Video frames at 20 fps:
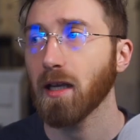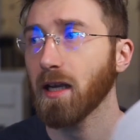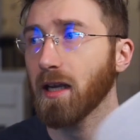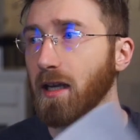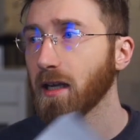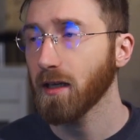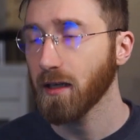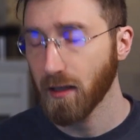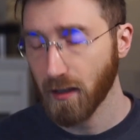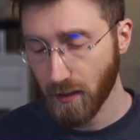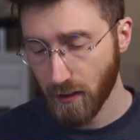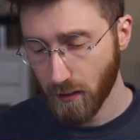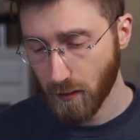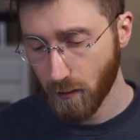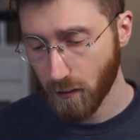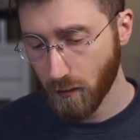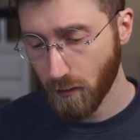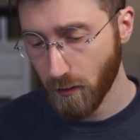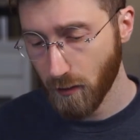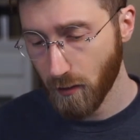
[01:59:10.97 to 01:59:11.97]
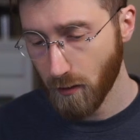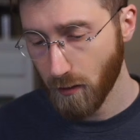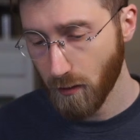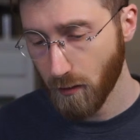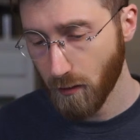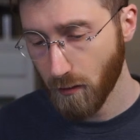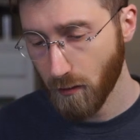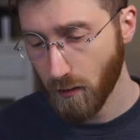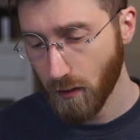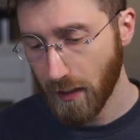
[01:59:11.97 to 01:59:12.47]
In
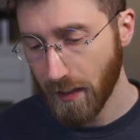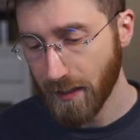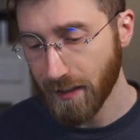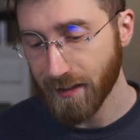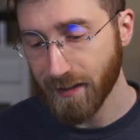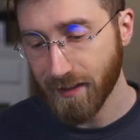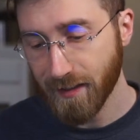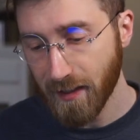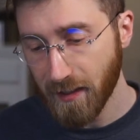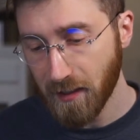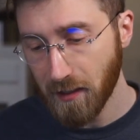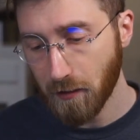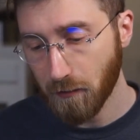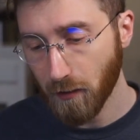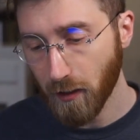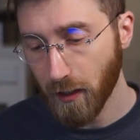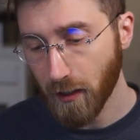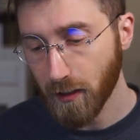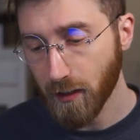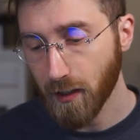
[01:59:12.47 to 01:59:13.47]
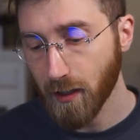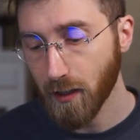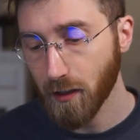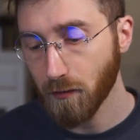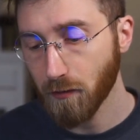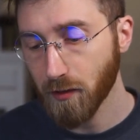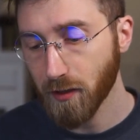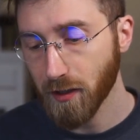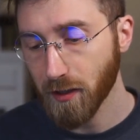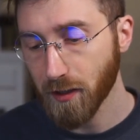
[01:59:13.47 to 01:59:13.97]
his city grid, he
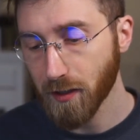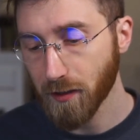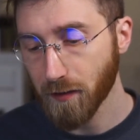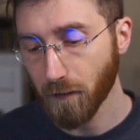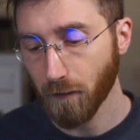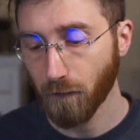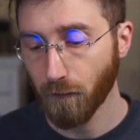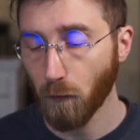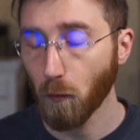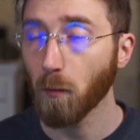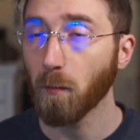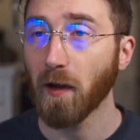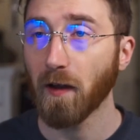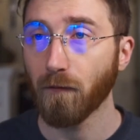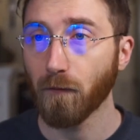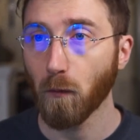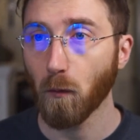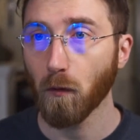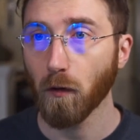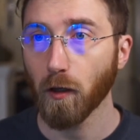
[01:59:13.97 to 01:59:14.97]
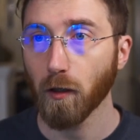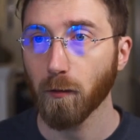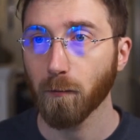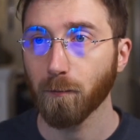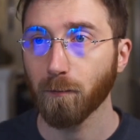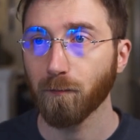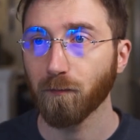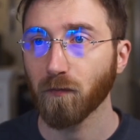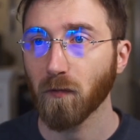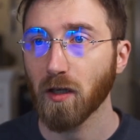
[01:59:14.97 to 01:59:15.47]
uses 4x4.
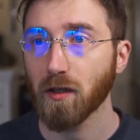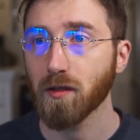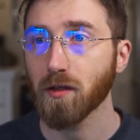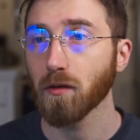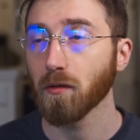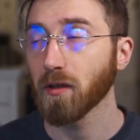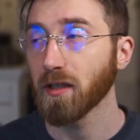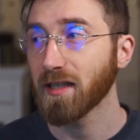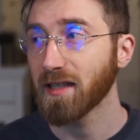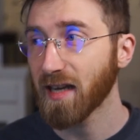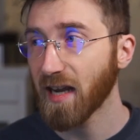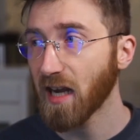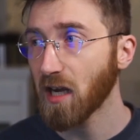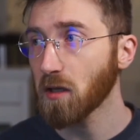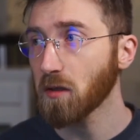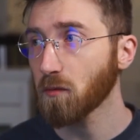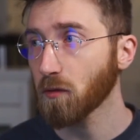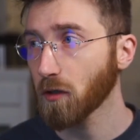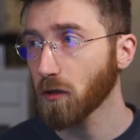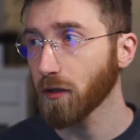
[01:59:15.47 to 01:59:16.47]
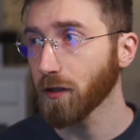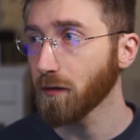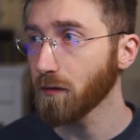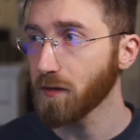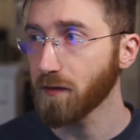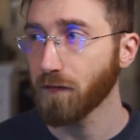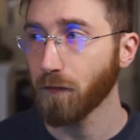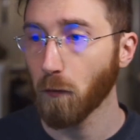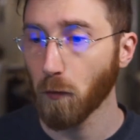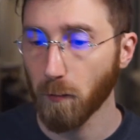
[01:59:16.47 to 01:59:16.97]
So in towns, we're going to
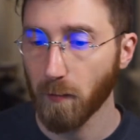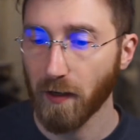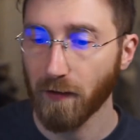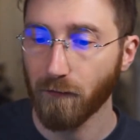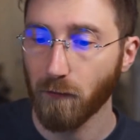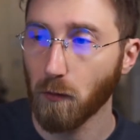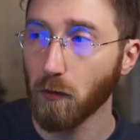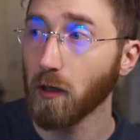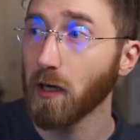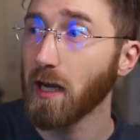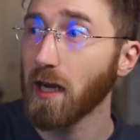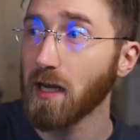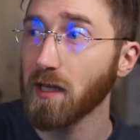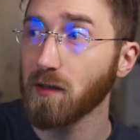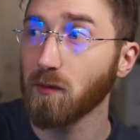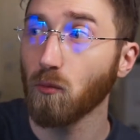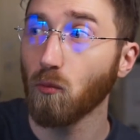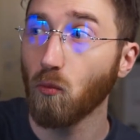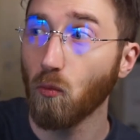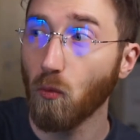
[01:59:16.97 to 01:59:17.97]
use 4x4 as